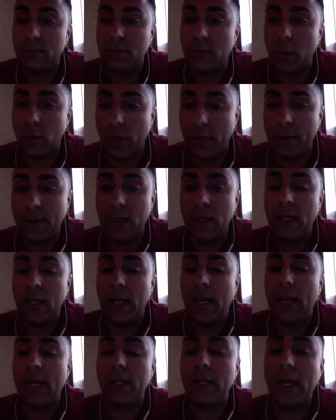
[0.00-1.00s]
Okay,
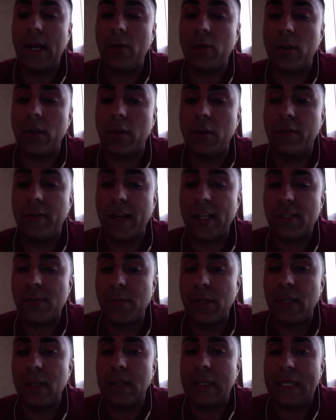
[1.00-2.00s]
now your
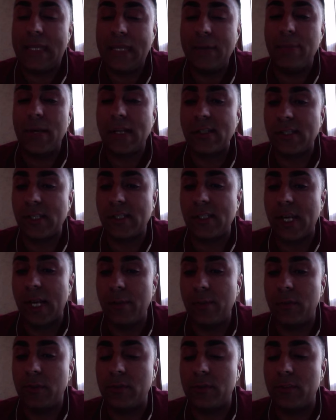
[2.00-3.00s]
investment, the best
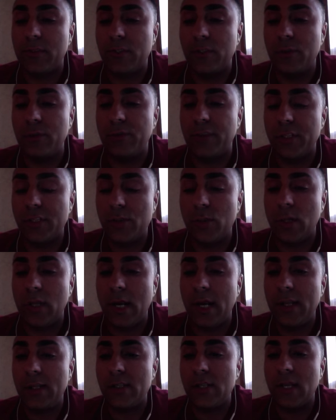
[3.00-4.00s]
example to
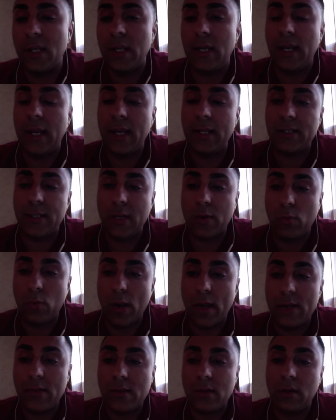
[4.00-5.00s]
visualize is a
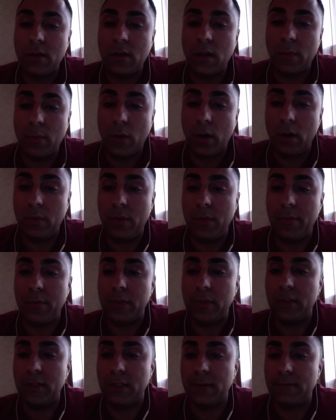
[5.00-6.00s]
rental apartment
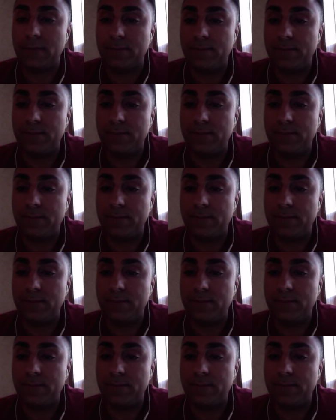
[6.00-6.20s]
building.